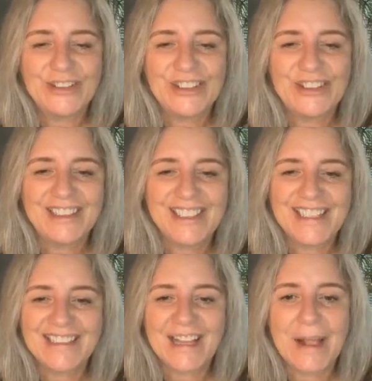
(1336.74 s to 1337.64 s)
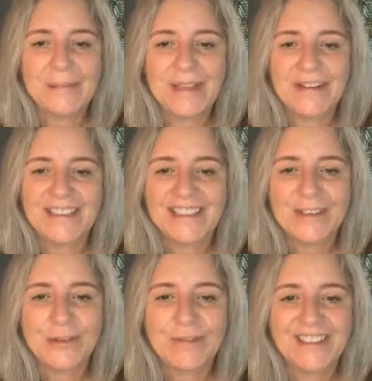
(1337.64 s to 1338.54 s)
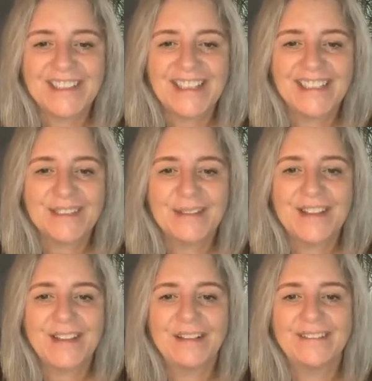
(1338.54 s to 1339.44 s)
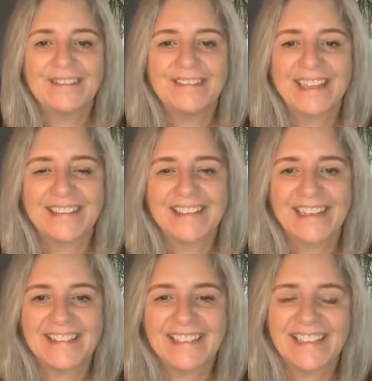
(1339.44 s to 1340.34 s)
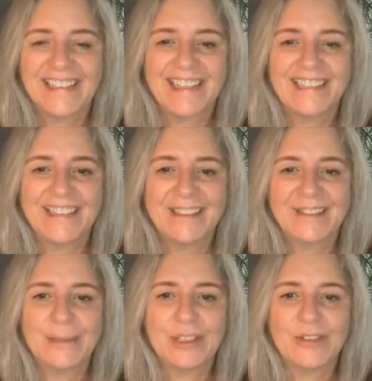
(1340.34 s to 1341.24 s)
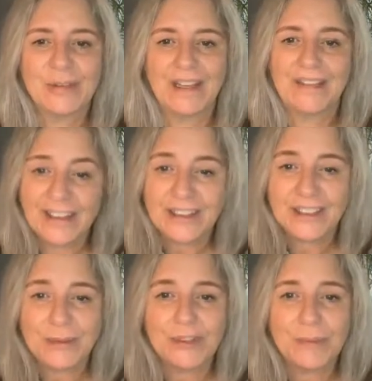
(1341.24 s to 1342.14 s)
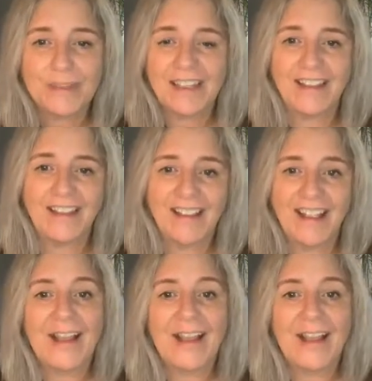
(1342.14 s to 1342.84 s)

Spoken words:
She says, Terry says it all resonates with her. Fantastic. Thank you so much. Thank you so much for being here.